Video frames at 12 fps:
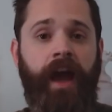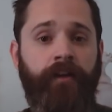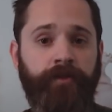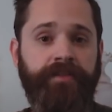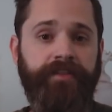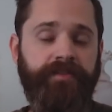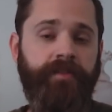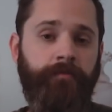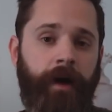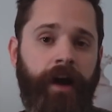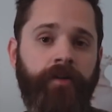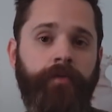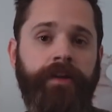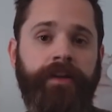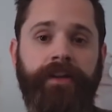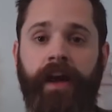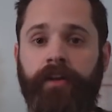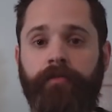ever since the bye week,
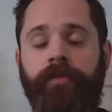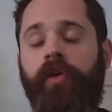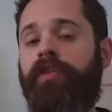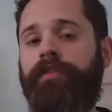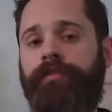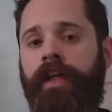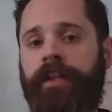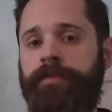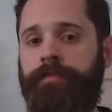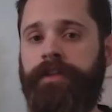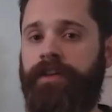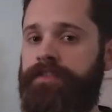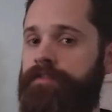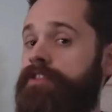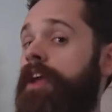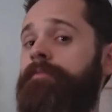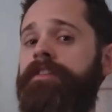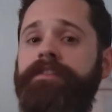and I don't know if that's because of
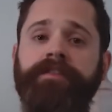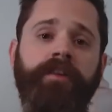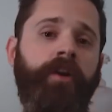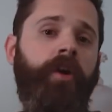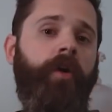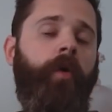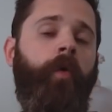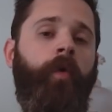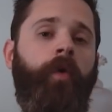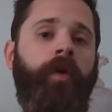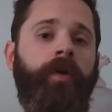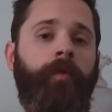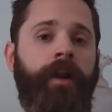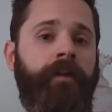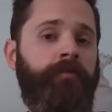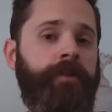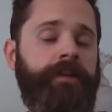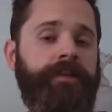Jameis or
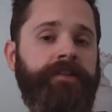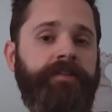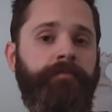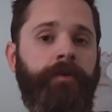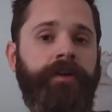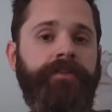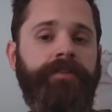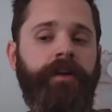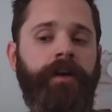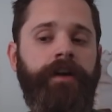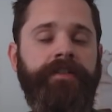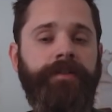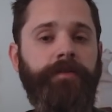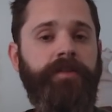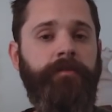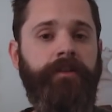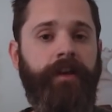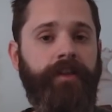whatever it is, but it seems to
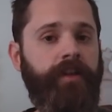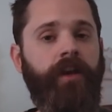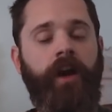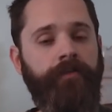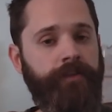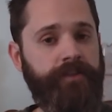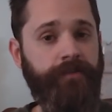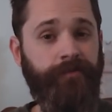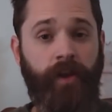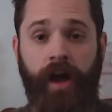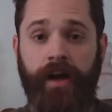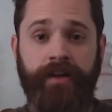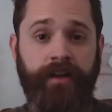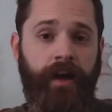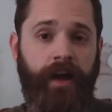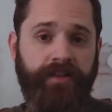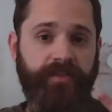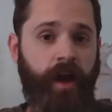me like the offensive line
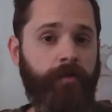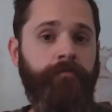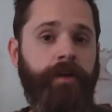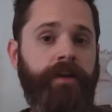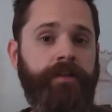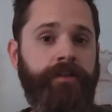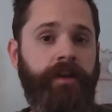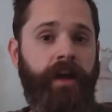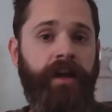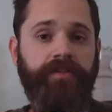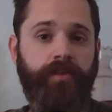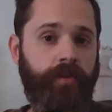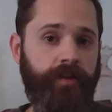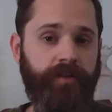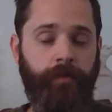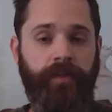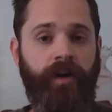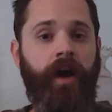has not been as good as
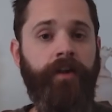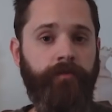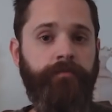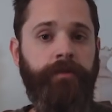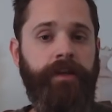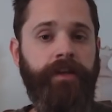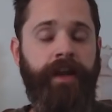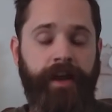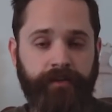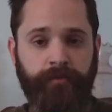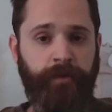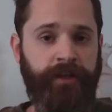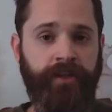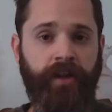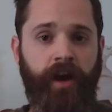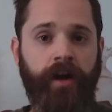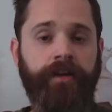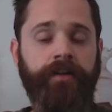we thought it would be. Caleb
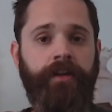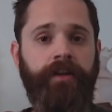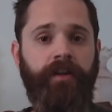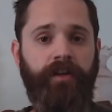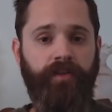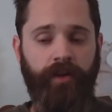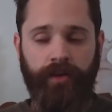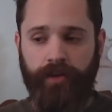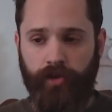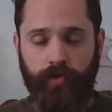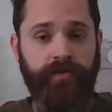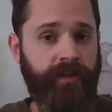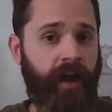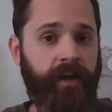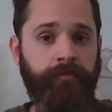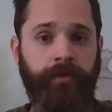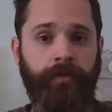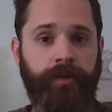Benenoch is a huge
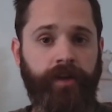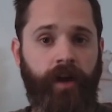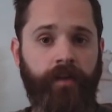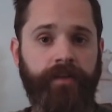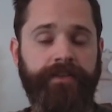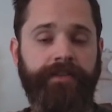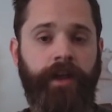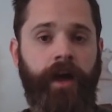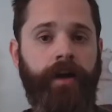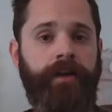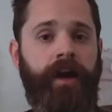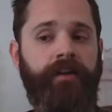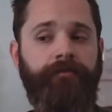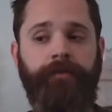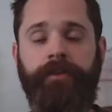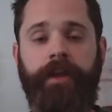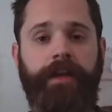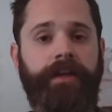liability on this line. I
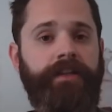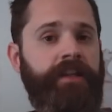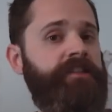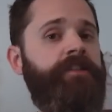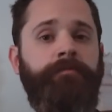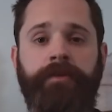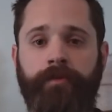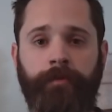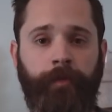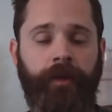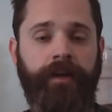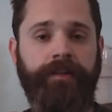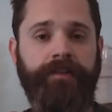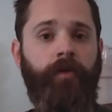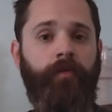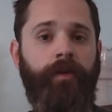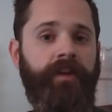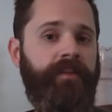feel like he needs to be replaced
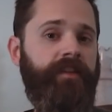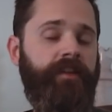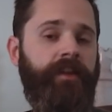with